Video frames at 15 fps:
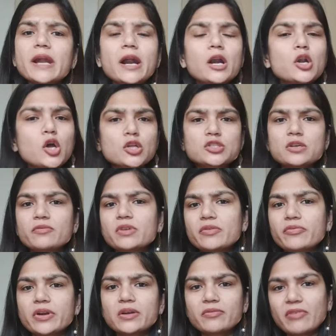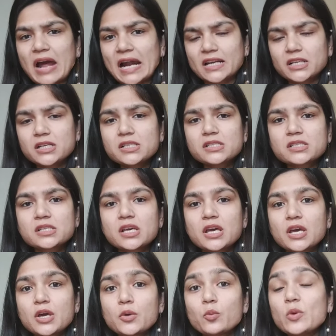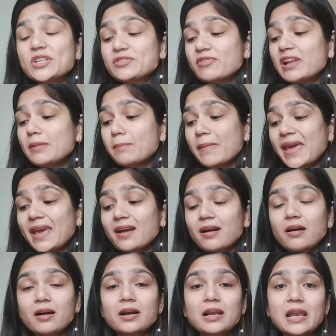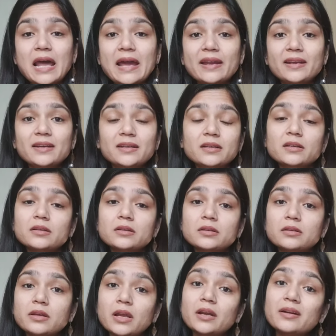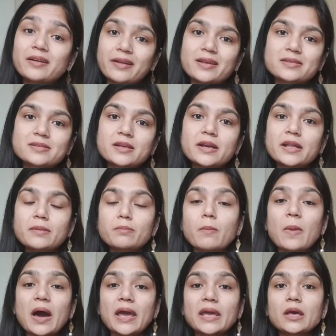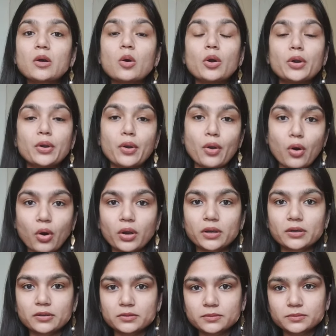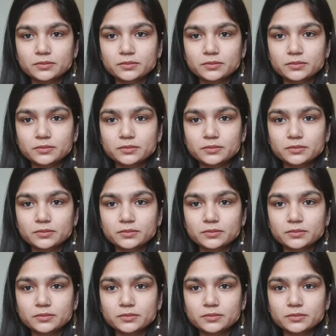there are lots of different factors which will make a client interested in buying or not.